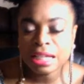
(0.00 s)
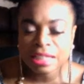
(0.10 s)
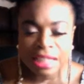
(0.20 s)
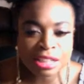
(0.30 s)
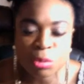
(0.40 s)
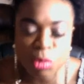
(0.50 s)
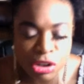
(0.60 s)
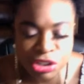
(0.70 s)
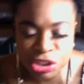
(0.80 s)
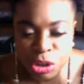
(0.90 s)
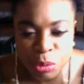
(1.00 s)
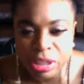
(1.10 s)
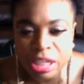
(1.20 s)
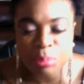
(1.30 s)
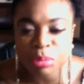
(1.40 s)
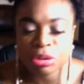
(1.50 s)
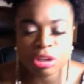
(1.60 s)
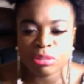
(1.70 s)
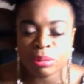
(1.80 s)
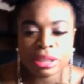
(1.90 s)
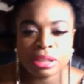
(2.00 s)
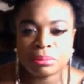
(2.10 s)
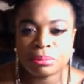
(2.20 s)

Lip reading: you don't want to get pulled over by them.